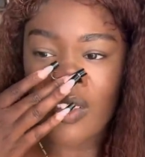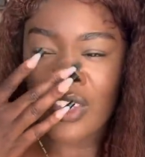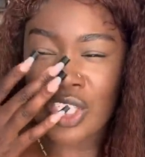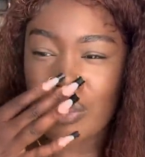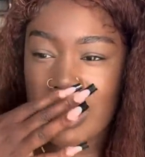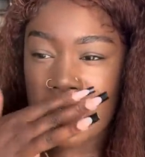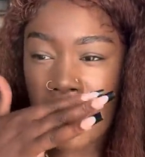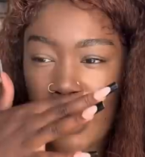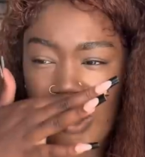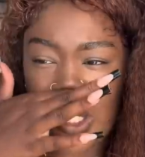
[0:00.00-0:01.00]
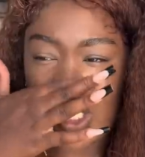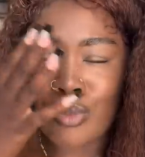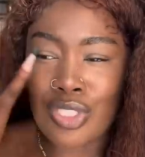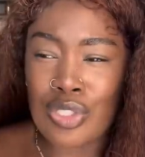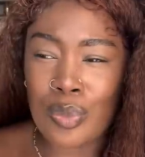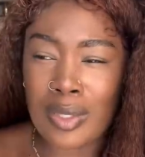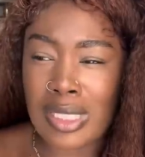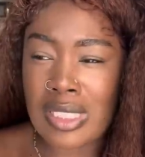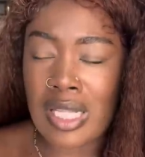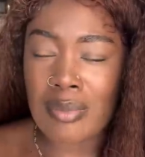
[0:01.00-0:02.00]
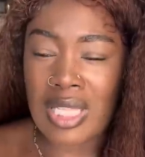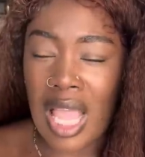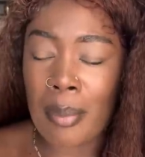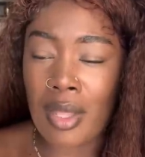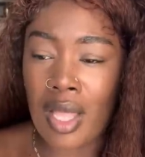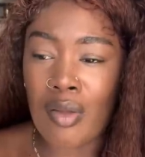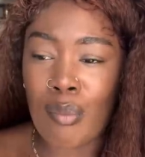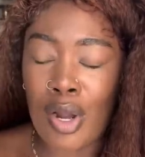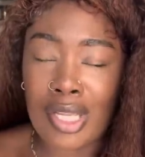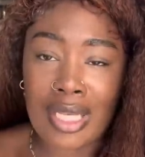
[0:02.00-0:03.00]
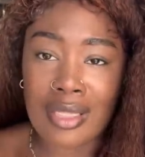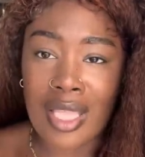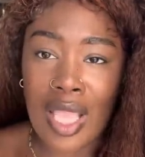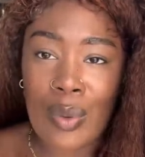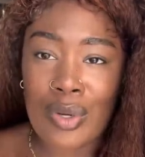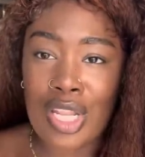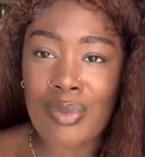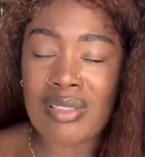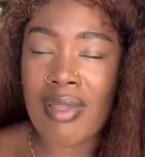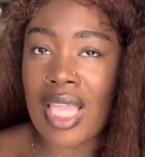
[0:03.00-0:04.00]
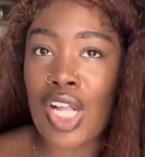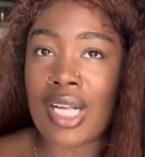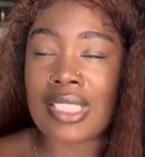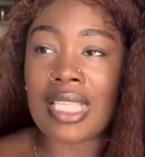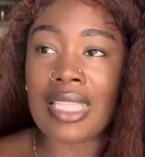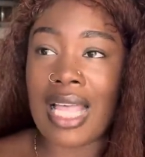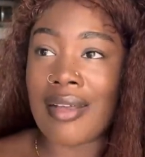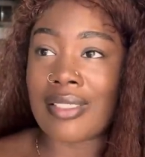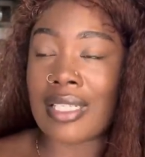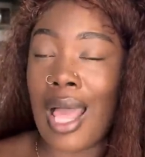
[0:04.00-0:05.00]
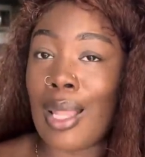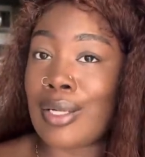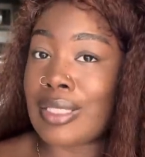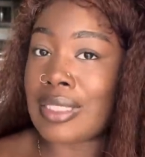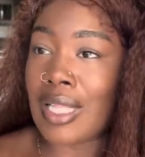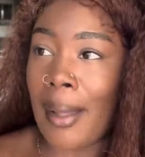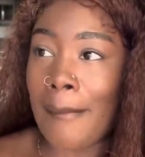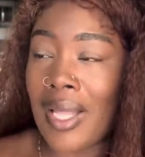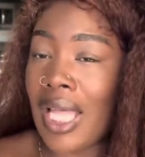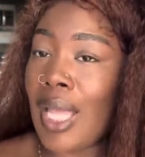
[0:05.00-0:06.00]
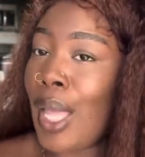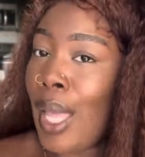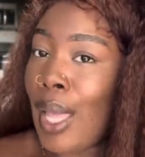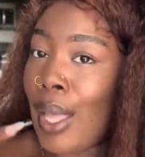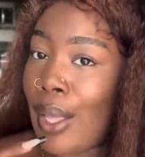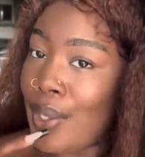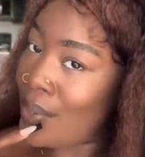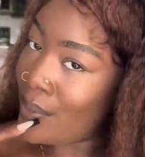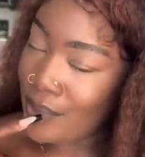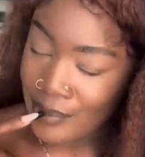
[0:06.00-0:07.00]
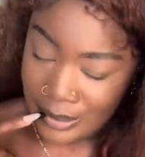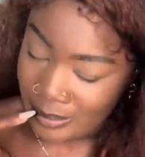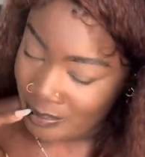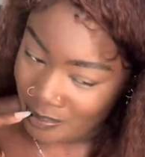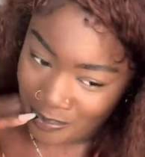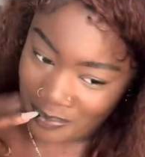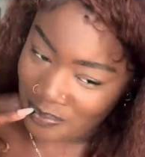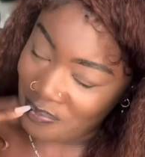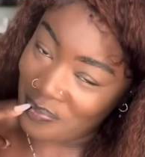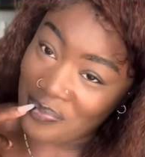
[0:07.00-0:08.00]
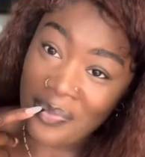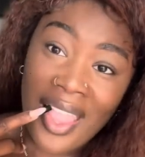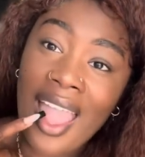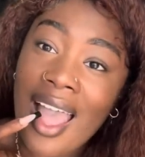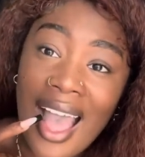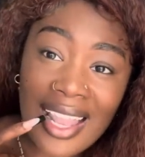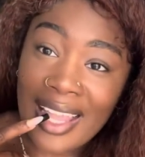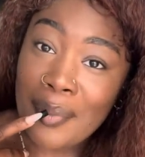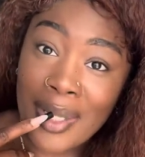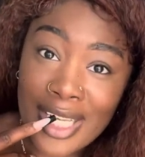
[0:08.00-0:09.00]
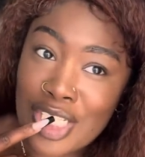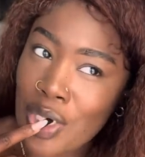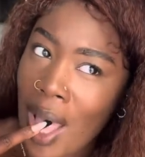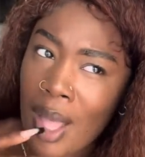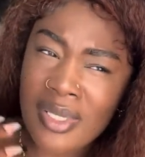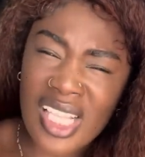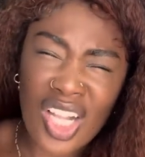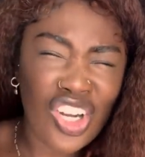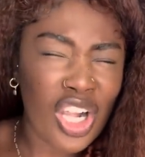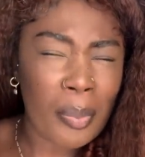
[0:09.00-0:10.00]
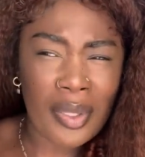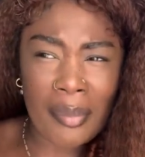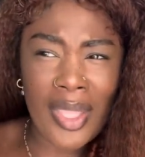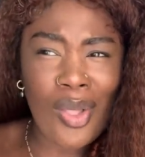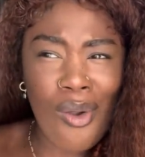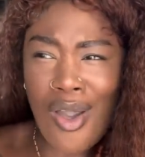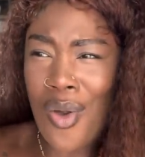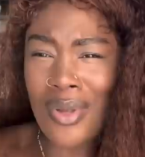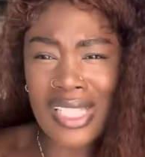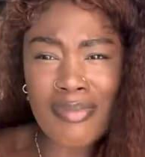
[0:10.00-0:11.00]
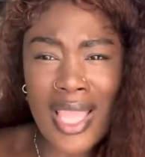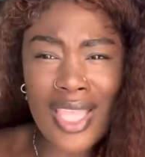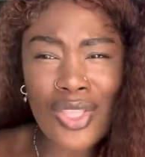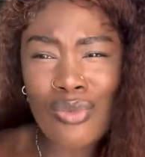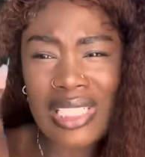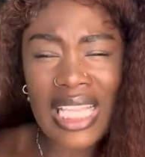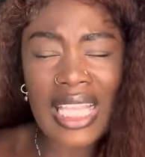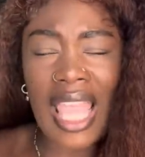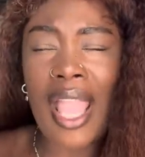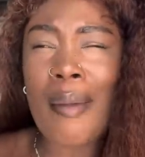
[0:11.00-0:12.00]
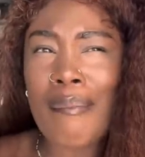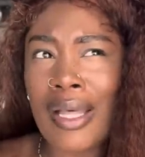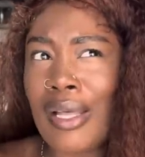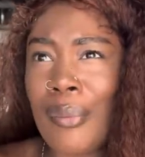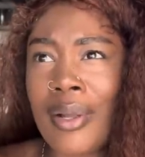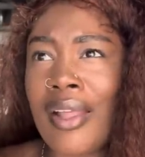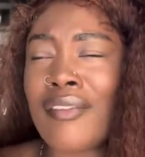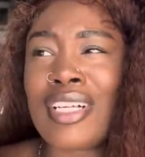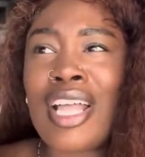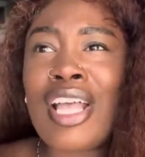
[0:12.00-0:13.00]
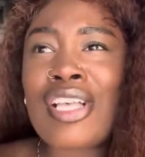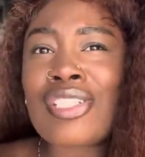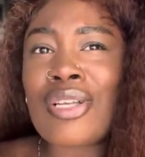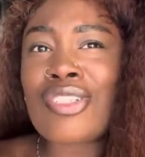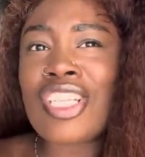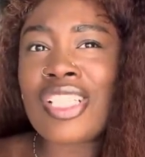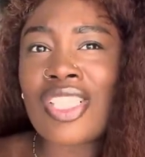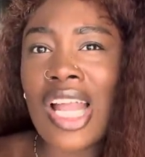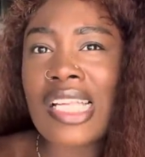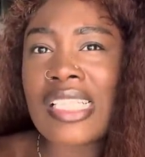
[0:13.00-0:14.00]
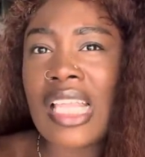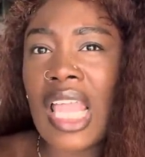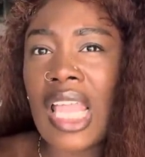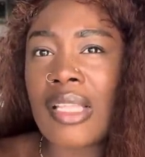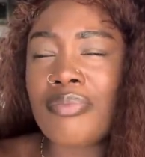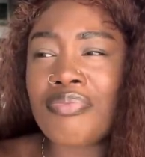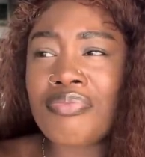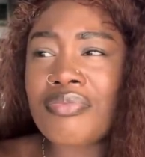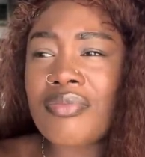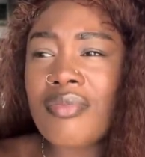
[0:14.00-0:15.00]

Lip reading: she was saying that she was doing some type of marketing thing where it was making her $10,000 a month. And y'all know, I like money. So I was like, girl, put me on. What is making you 10K a month or whatever? So she started saying,